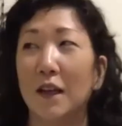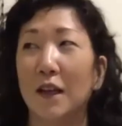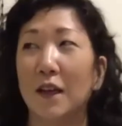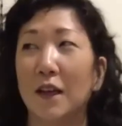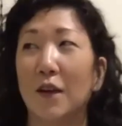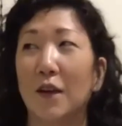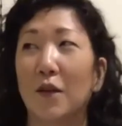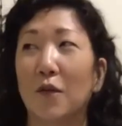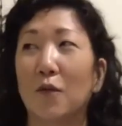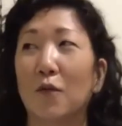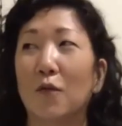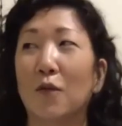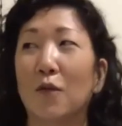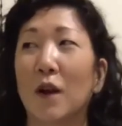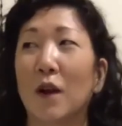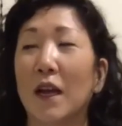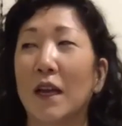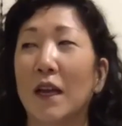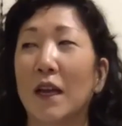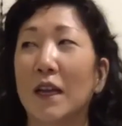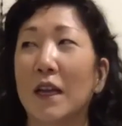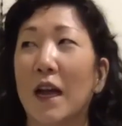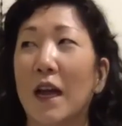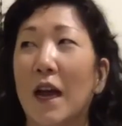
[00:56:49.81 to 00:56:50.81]

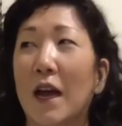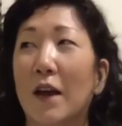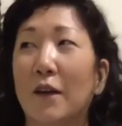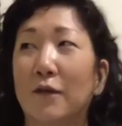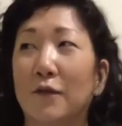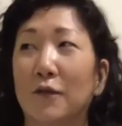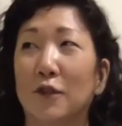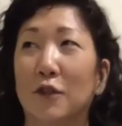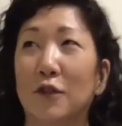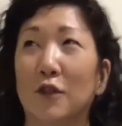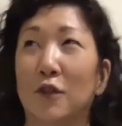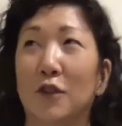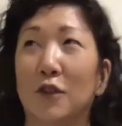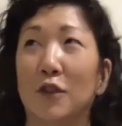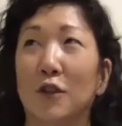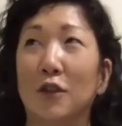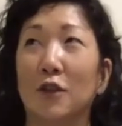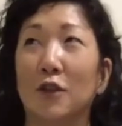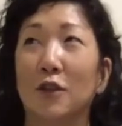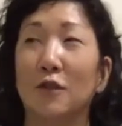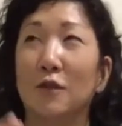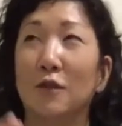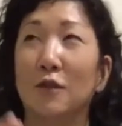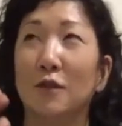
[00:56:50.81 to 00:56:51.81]
right
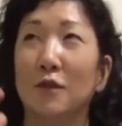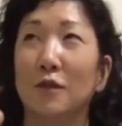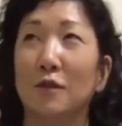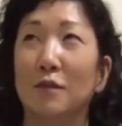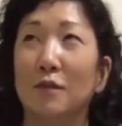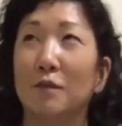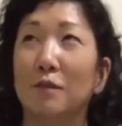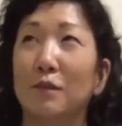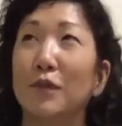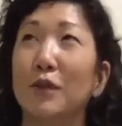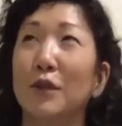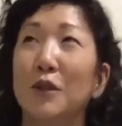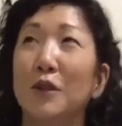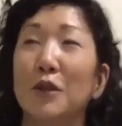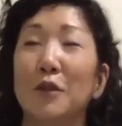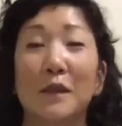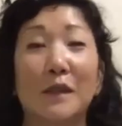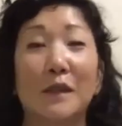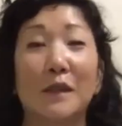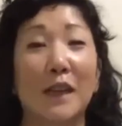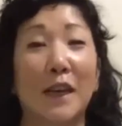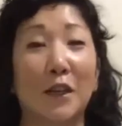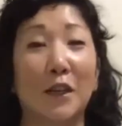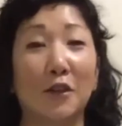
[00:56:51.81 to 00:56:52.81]
after Pluto and
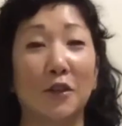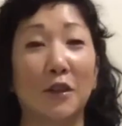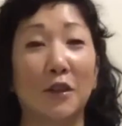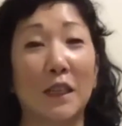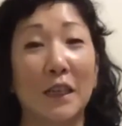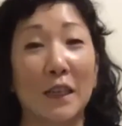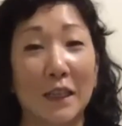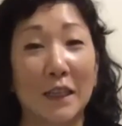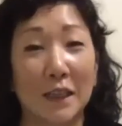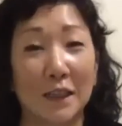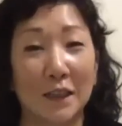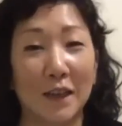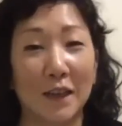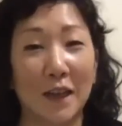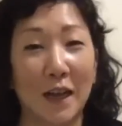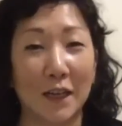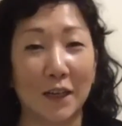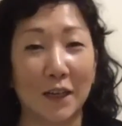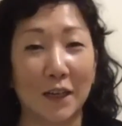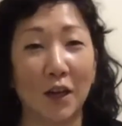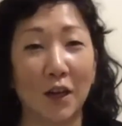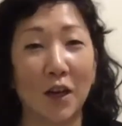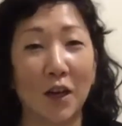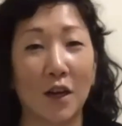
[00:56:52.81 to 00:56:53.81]
Saturn hit, I
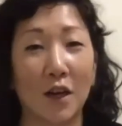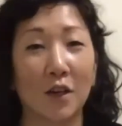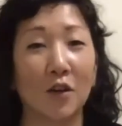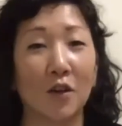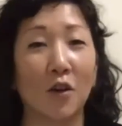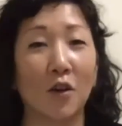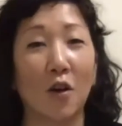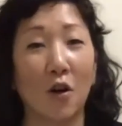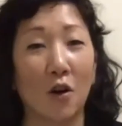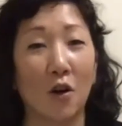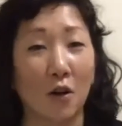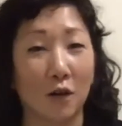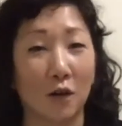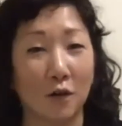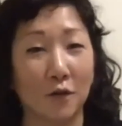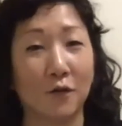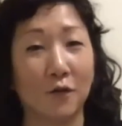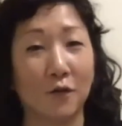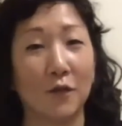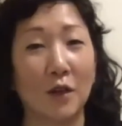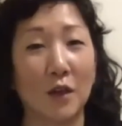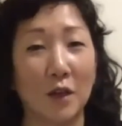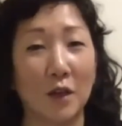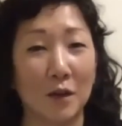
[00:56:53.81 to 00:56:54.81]
got a call
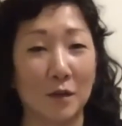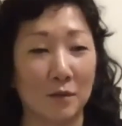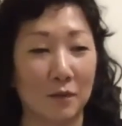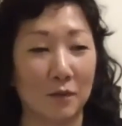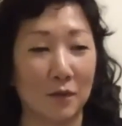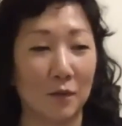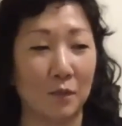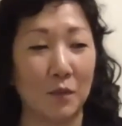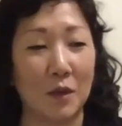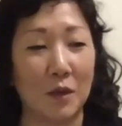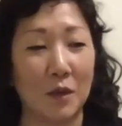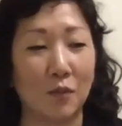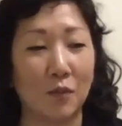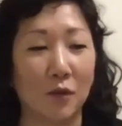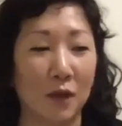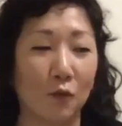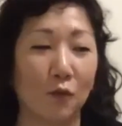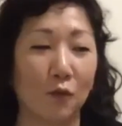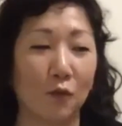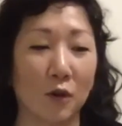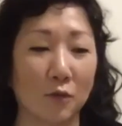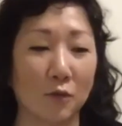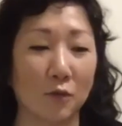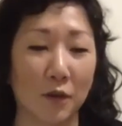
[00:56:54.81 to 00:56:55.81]
from the people I
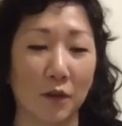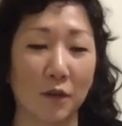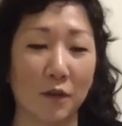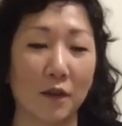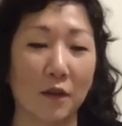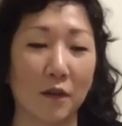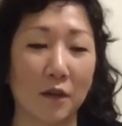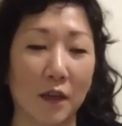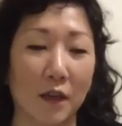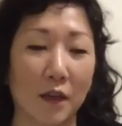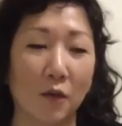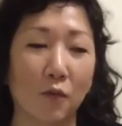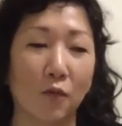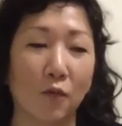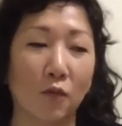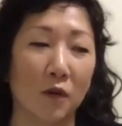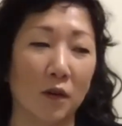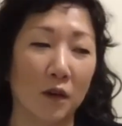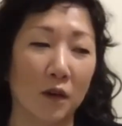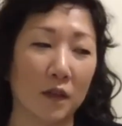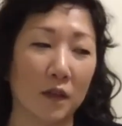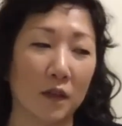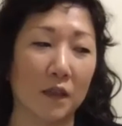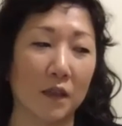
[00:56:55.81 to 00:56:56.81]
work with, and they're like,
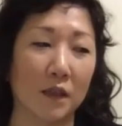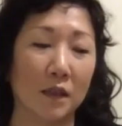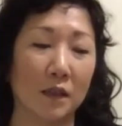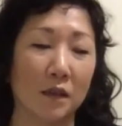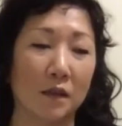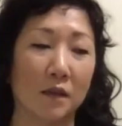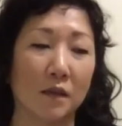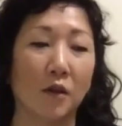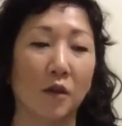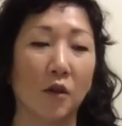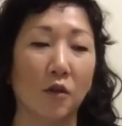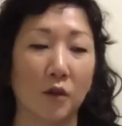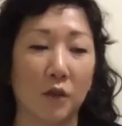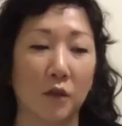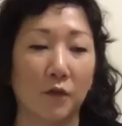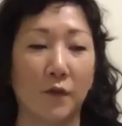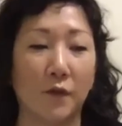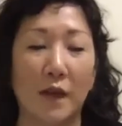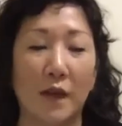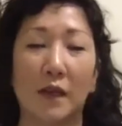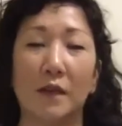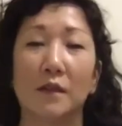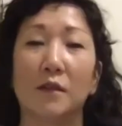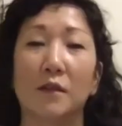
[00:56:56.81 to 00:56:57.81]
we're gonna slowly
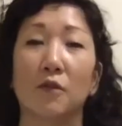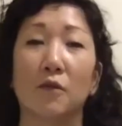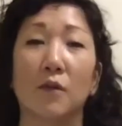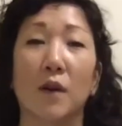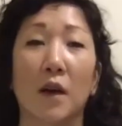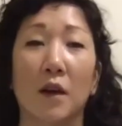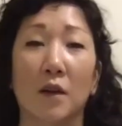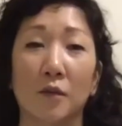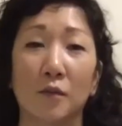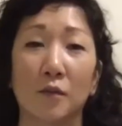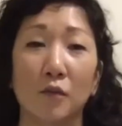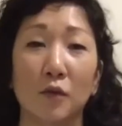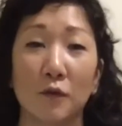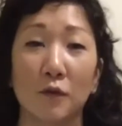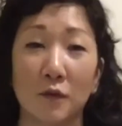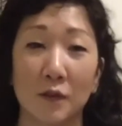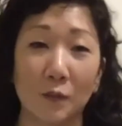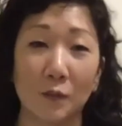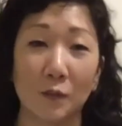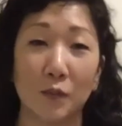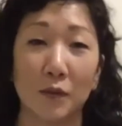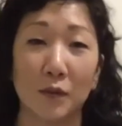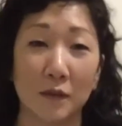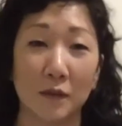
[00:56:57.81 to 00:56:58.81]
phase you out and move this
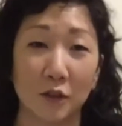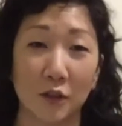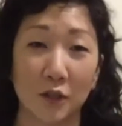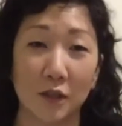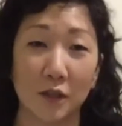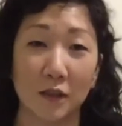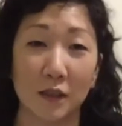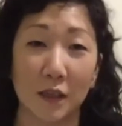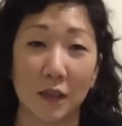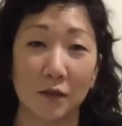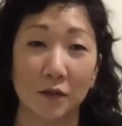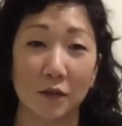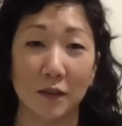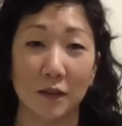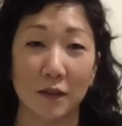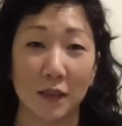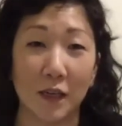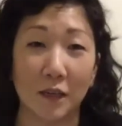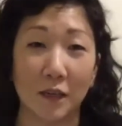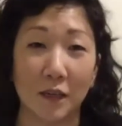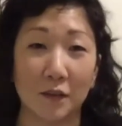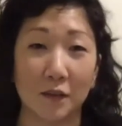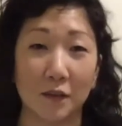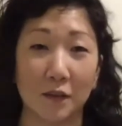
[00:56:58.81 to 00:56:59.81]
position down to
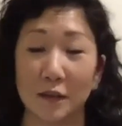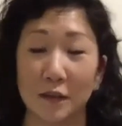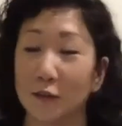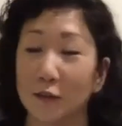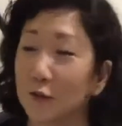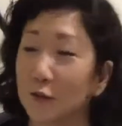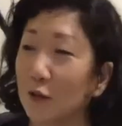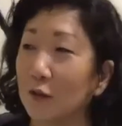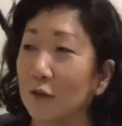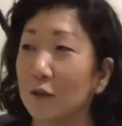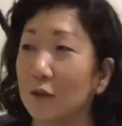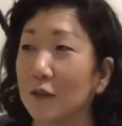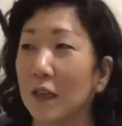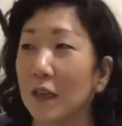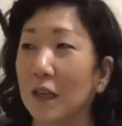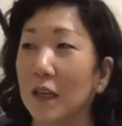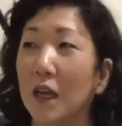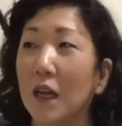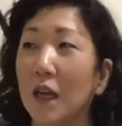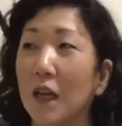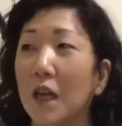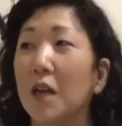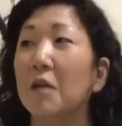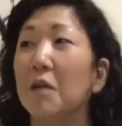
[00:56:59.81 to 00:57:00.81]
Dallas. And so I was like,
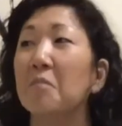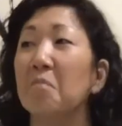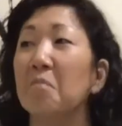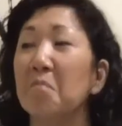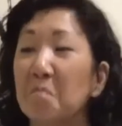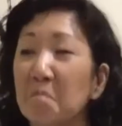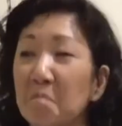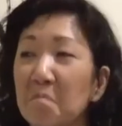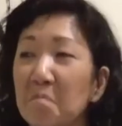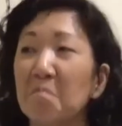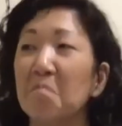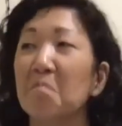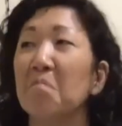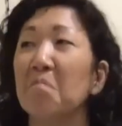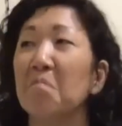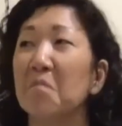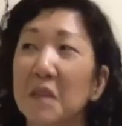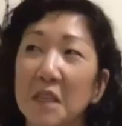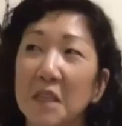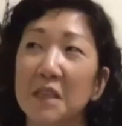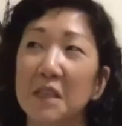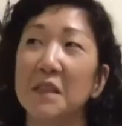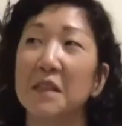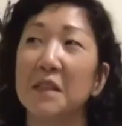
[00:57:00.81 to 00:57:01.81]

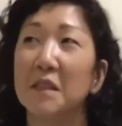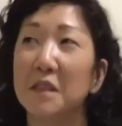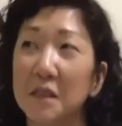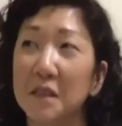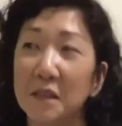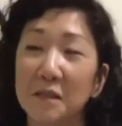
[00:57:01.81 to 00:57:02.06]
this